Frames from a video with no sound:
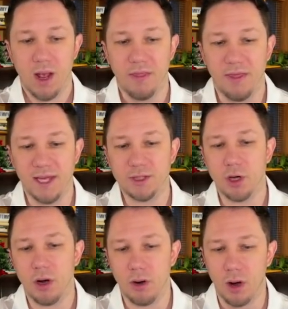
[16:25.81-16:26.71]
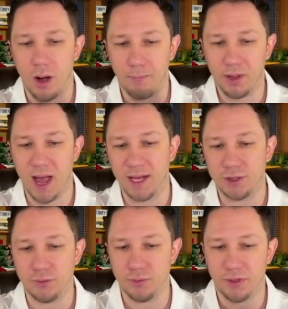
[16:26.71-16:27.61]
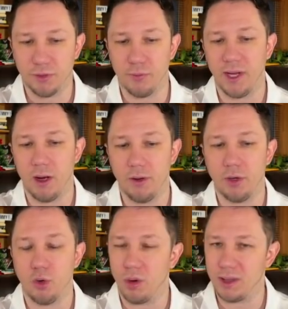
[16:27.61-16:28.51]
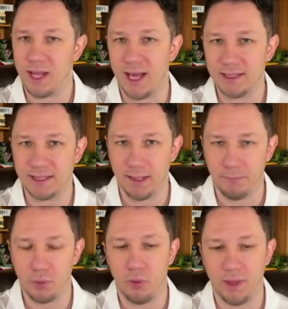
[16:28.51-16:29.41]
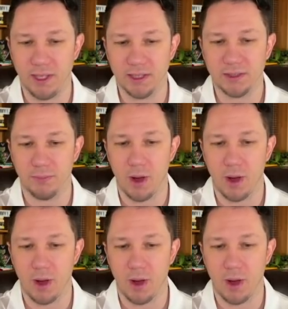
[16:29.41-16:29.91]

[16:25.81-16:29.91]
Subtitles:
These are applied to 300 or less employees.